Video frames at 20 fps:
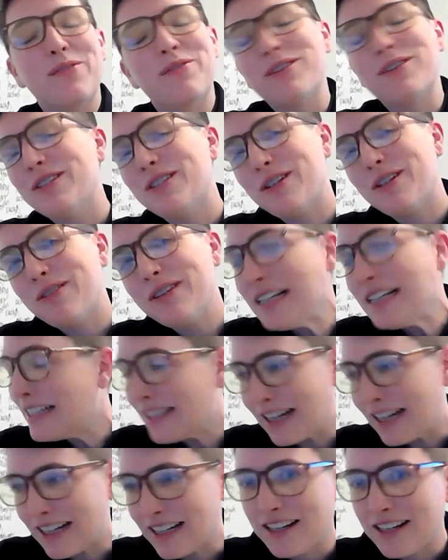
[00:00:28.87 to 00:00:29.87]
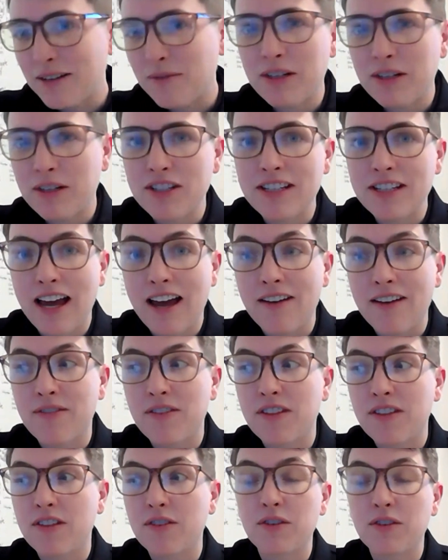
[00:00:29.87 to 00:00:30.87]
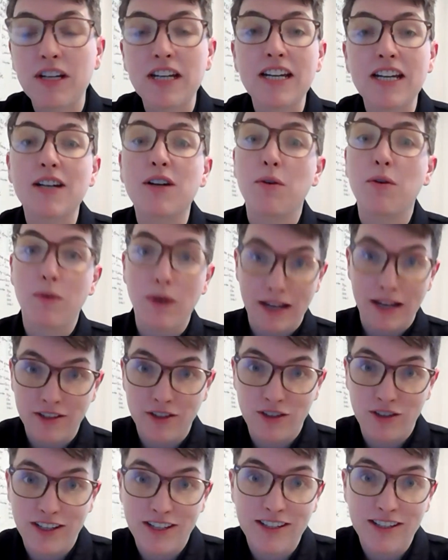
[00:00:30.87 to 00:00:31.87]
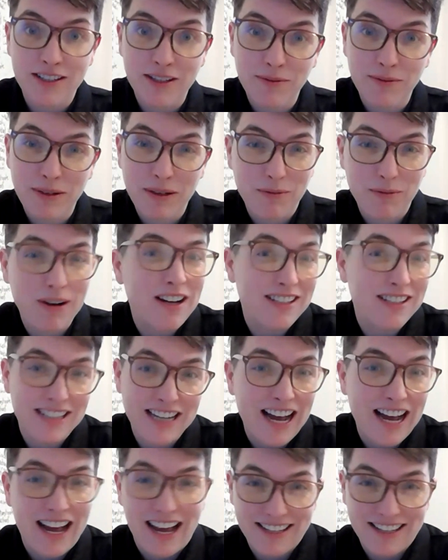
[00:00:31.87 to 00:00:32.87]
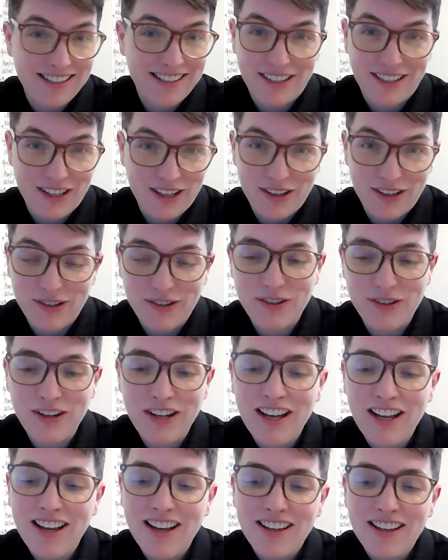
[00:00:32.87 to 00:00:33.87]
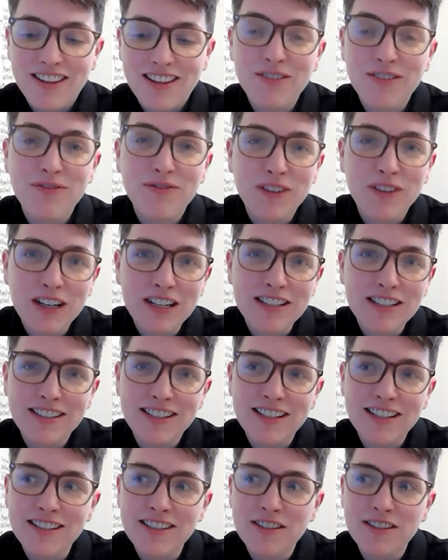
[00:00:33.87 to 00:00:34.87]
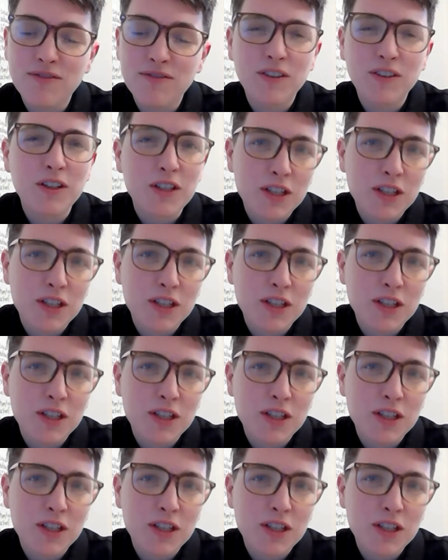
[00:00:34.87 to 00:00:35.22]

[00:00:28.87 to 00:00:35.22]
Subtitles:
We're so excited, and we just have three questions that we want to ask you. The first is for